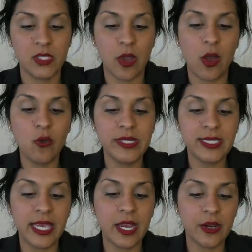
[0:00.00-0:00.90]
So I
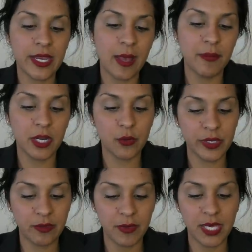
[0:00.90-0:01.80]
always carry a mirror
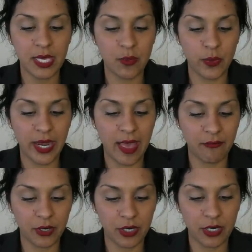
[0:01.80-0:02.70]
with me
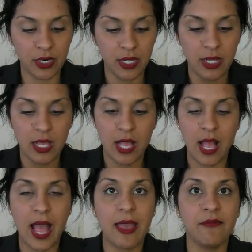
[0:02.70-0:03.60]
whenever
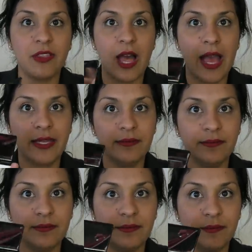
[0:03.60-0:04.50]
I am flying